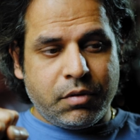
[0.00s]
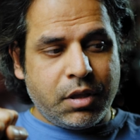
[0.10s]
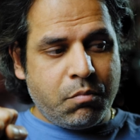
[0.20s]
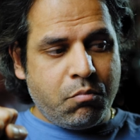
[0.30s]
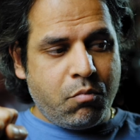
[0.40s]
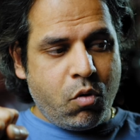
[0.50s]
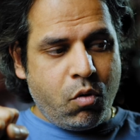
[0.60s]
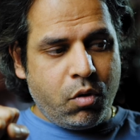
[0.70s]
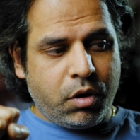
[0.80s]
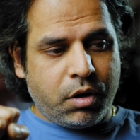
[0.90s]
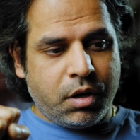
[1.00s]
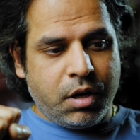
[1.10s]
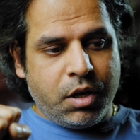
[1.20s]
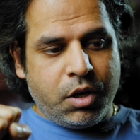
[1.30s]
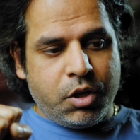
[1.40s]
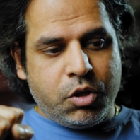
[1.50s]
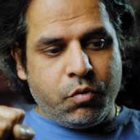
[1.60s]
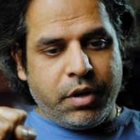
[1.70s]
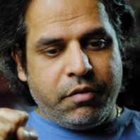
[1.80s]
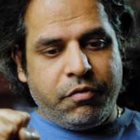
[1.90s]
The more you
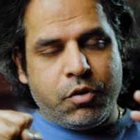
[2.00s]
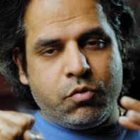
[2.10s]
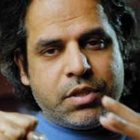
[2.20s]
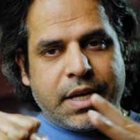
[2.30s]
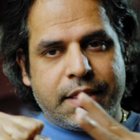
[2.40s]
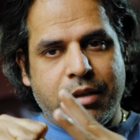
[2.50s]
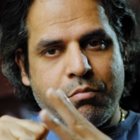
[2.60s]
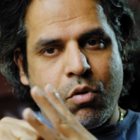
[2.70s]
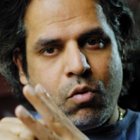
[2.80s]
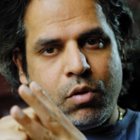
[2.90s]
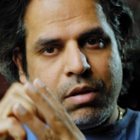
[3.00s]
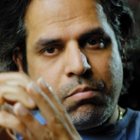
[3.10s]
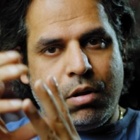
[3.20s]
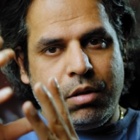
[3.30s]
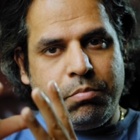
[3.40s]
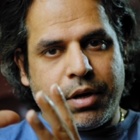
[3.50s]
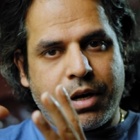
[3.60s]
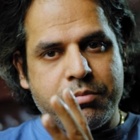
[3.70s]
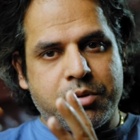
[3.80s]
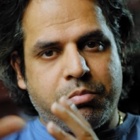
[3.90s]
infuse that, the more the bulb
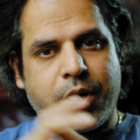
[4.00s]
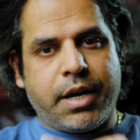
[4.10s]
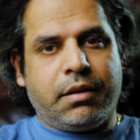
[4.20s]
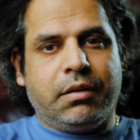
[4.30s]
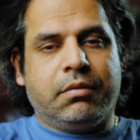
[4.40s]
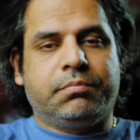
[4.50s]
becomes brighter.